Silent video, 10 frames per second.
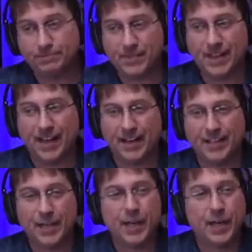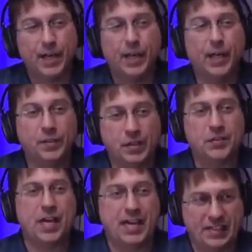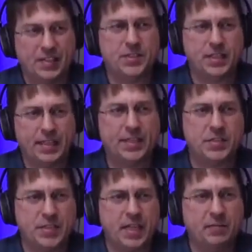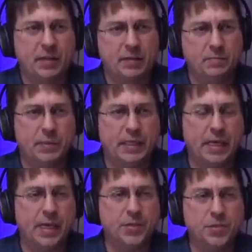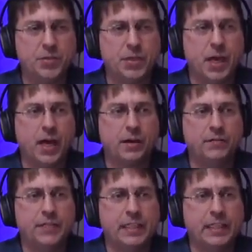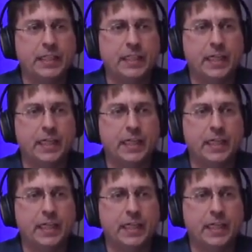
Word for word: it does get that stigma because of the